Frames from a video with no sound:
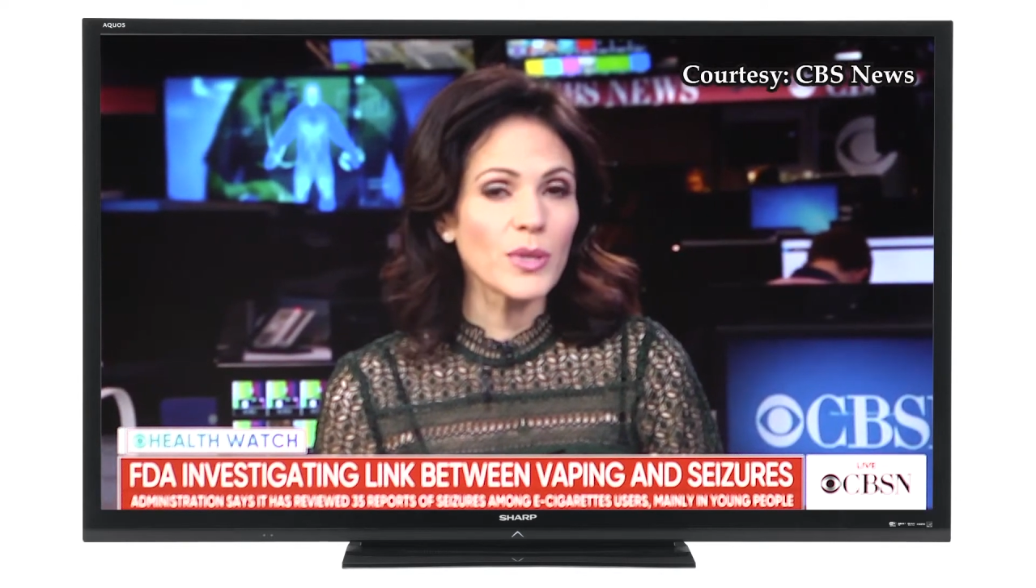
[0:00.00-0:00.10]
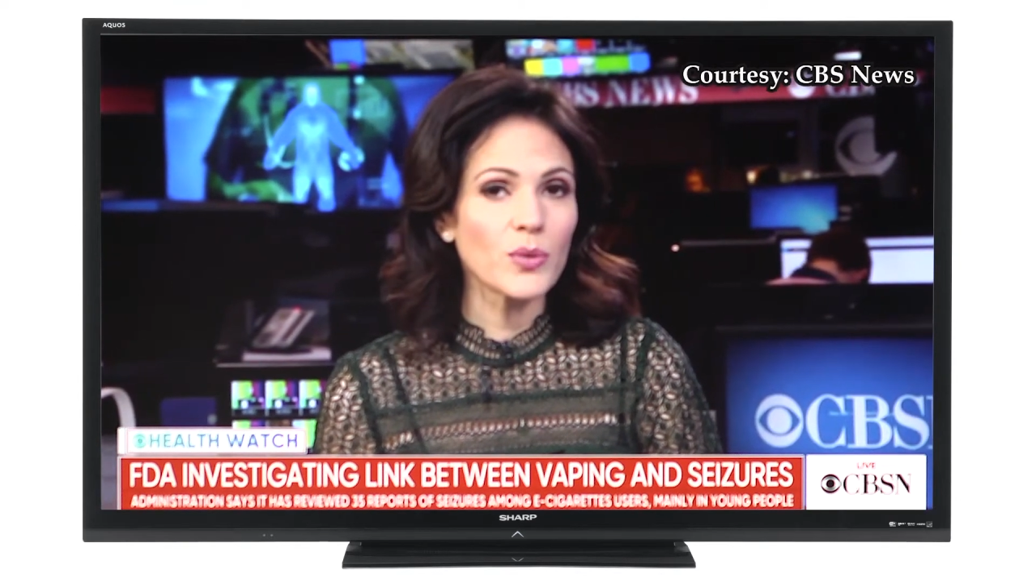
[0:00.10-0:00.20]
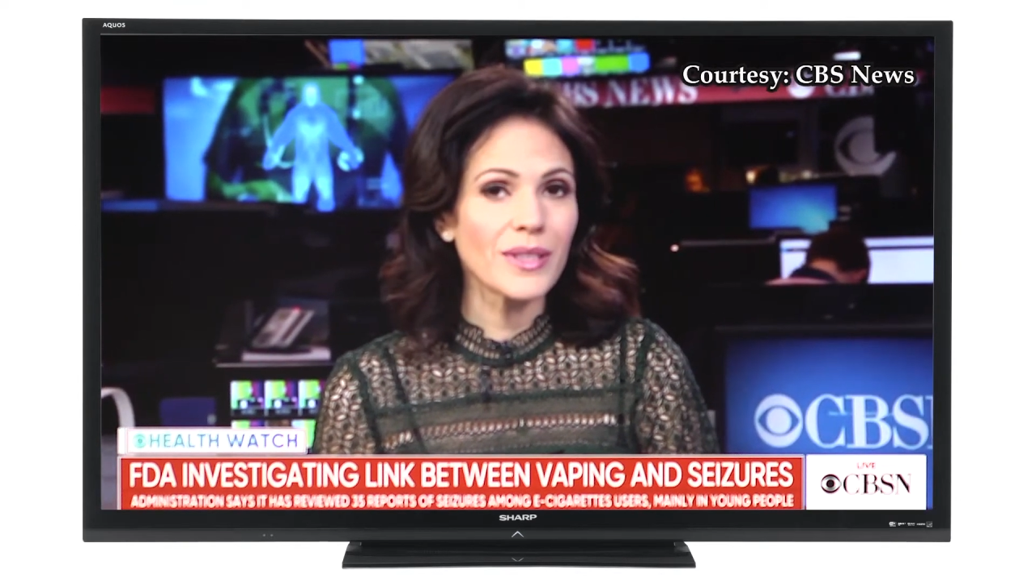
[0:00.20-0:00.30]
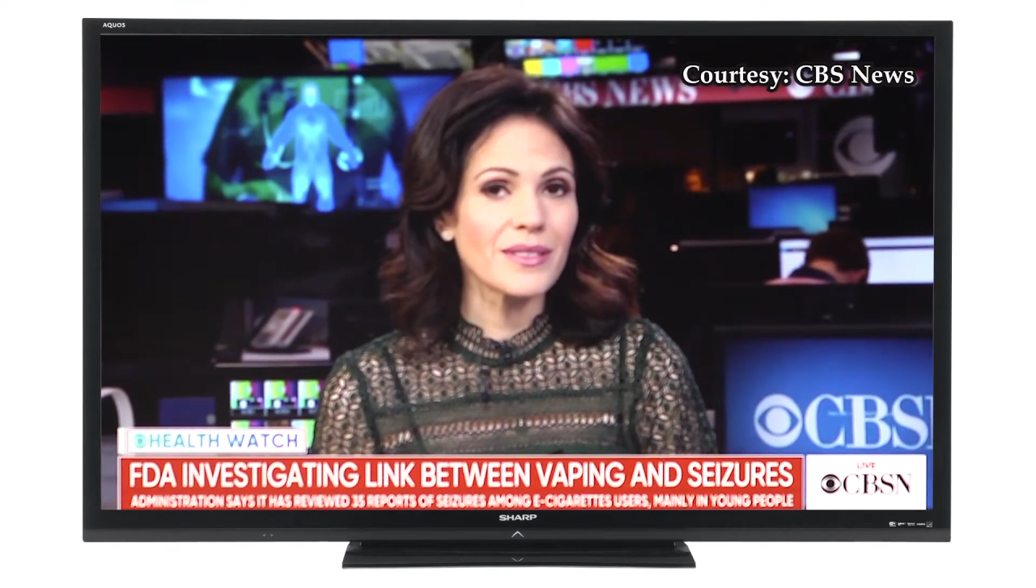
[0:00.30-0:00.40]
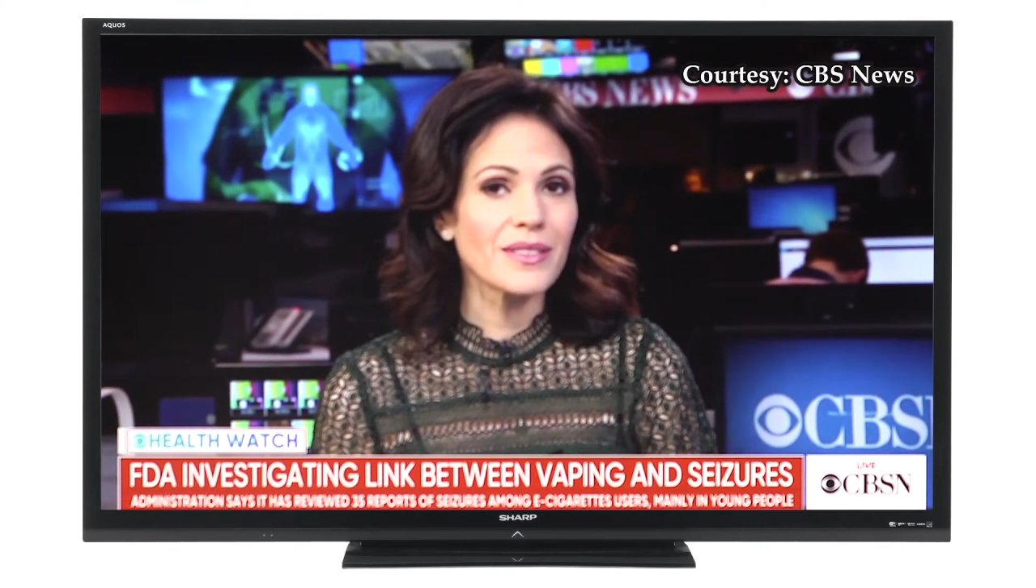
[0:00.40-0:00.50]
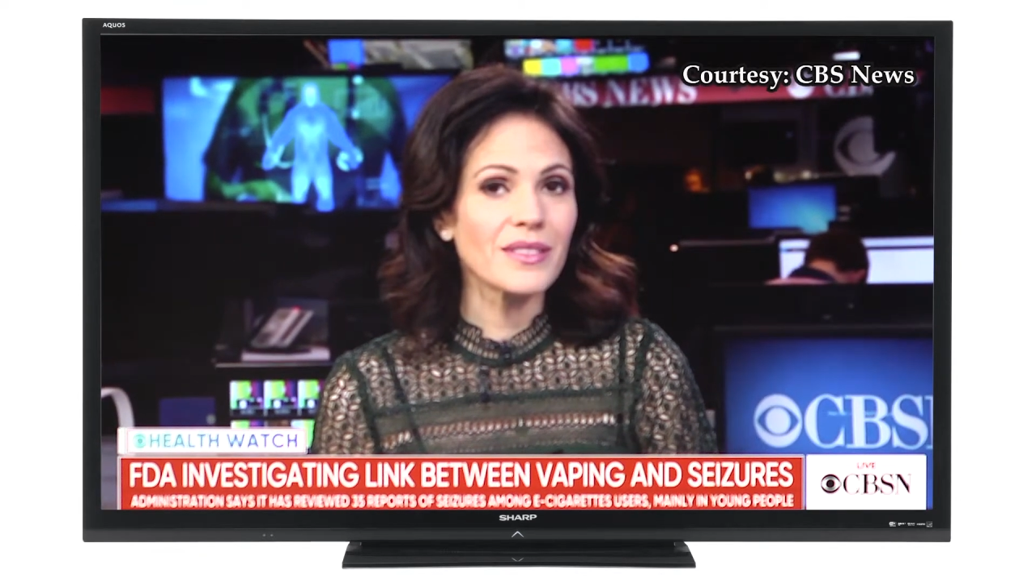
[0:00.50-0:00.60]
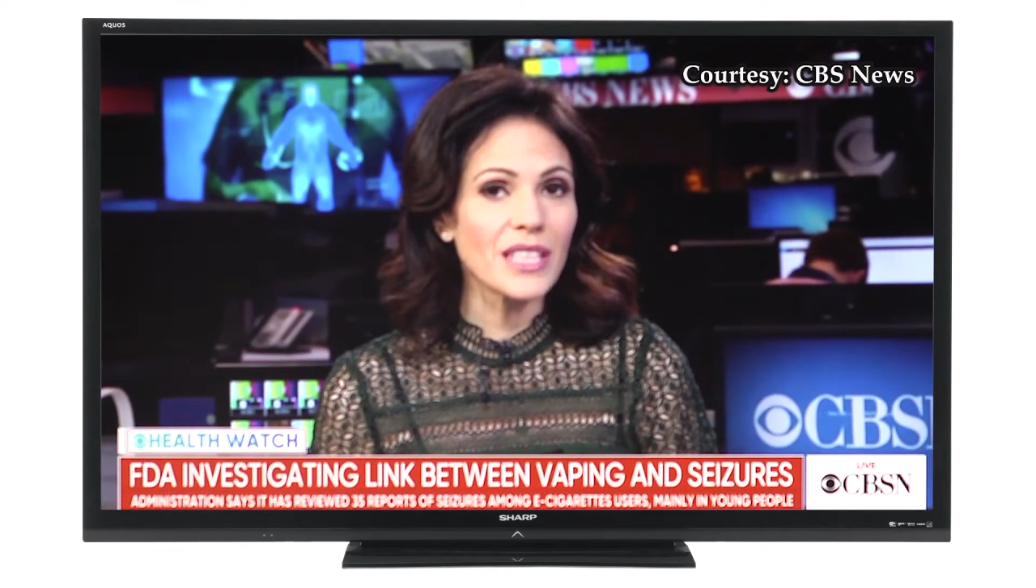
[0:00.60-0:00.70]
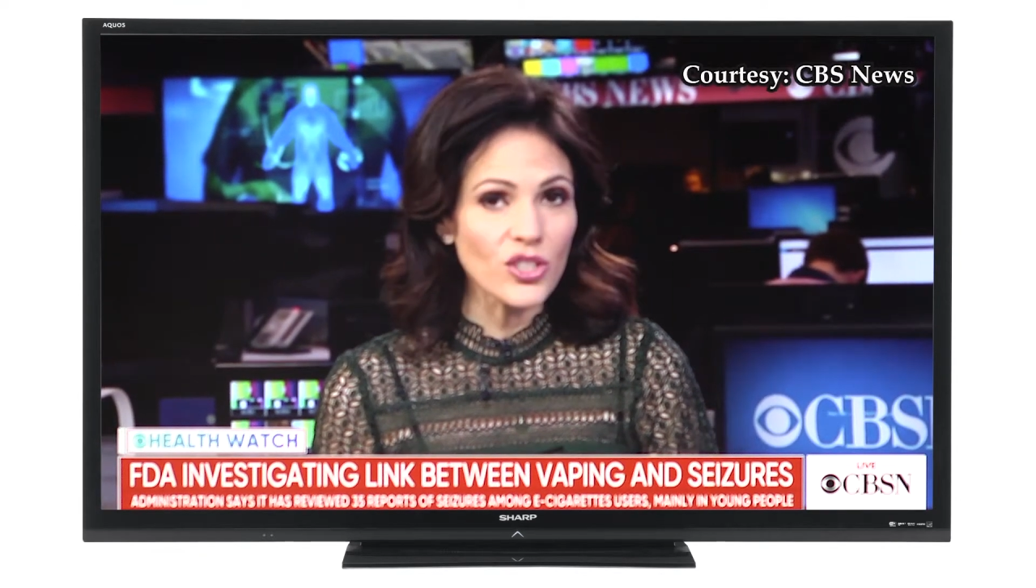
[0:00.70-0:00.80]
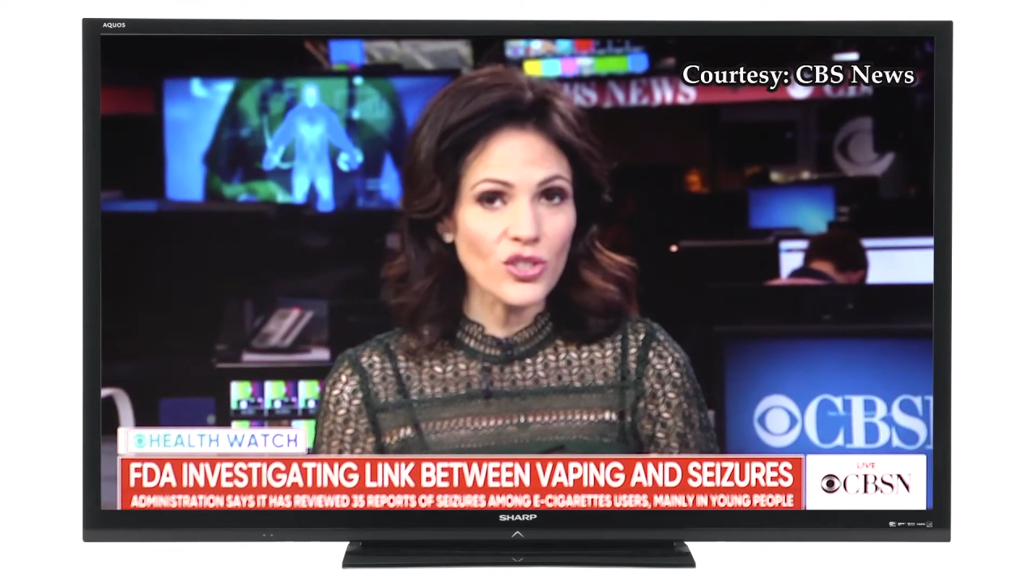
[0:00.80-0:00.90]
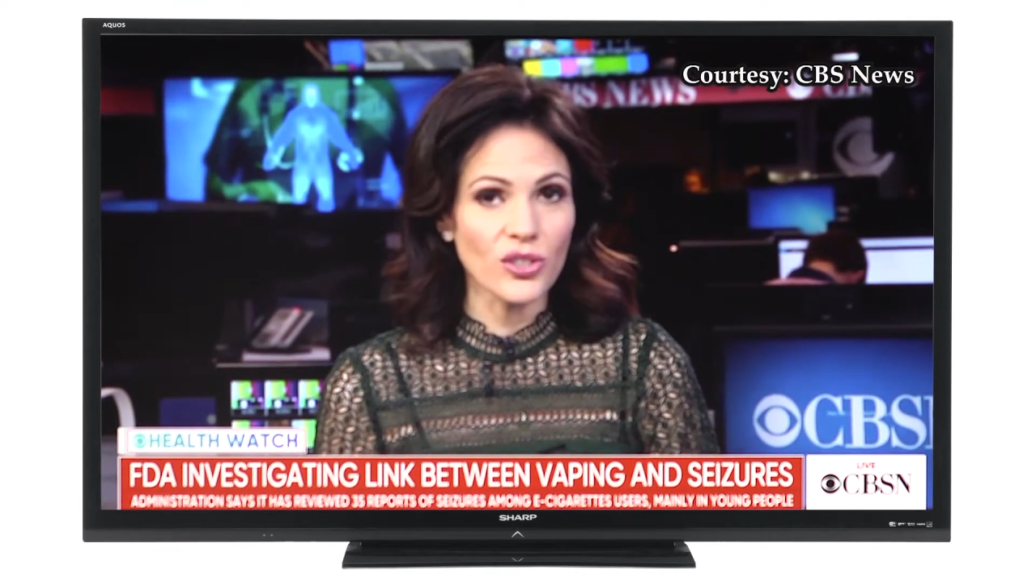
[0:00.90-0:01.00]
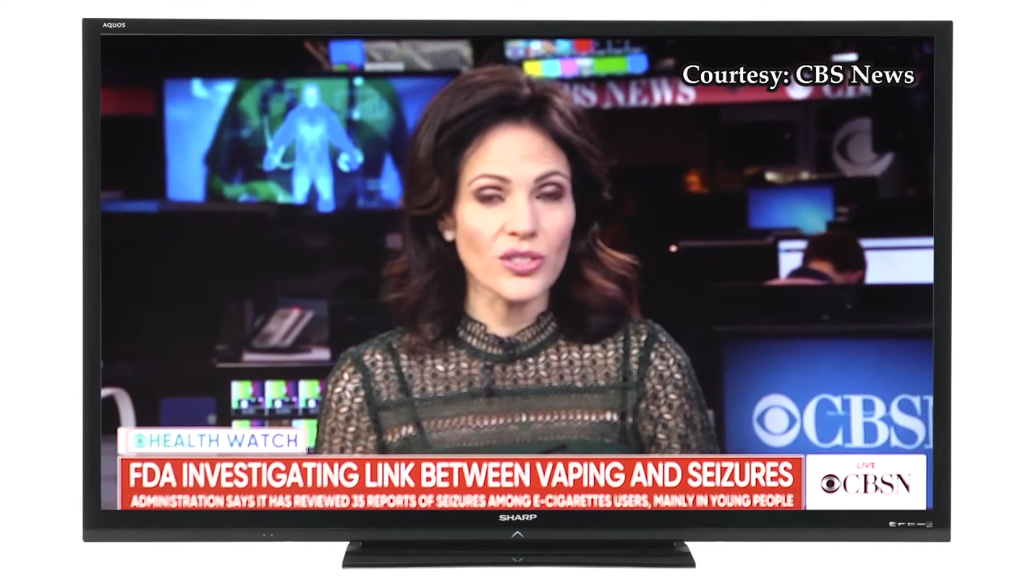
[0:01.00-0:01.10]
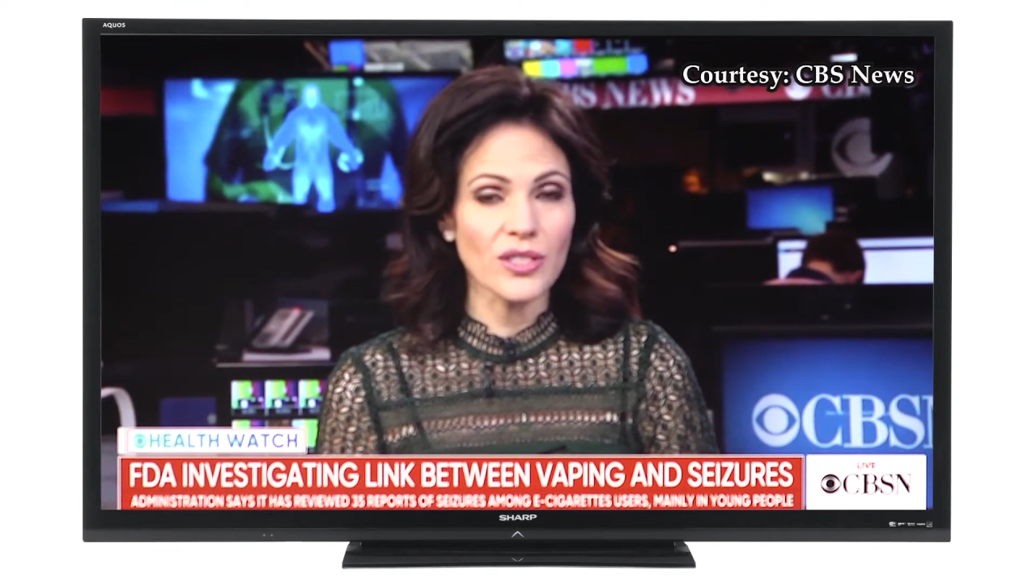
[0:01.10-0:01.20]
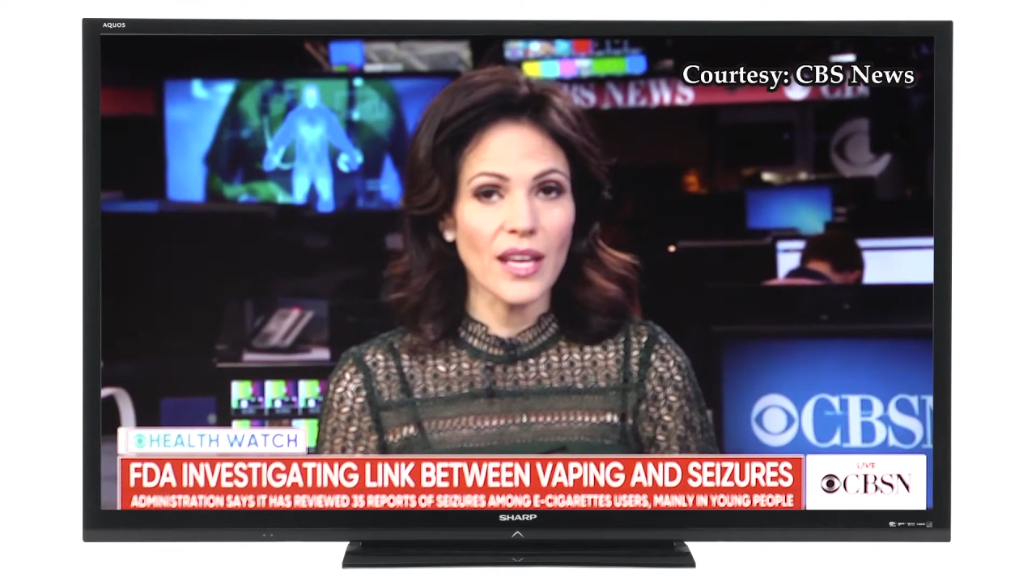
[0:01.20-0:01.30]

between seizures